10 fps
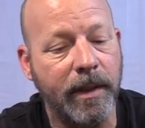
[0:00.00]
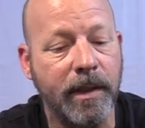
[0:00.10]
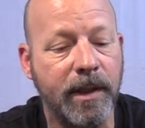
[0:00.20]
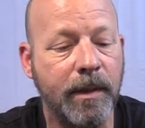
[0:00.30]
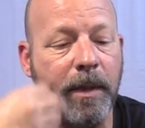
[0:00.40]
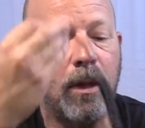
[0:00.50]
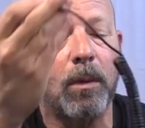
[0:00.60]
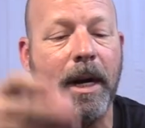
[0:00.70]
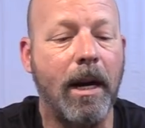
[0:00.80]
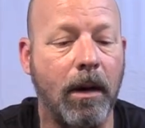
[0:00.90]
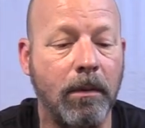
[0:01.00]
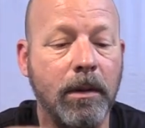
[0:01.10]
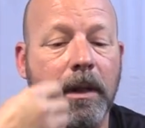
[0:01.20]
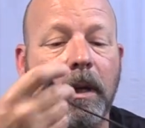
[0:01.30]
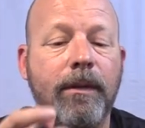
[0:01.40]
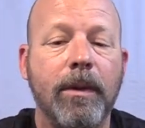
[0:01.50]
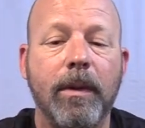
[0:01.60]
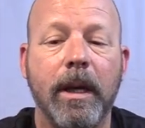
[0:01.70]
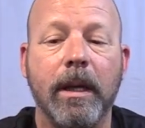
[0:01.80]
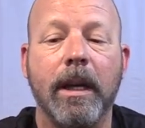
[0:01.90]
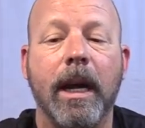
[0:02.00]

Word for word: it to spin around if you need,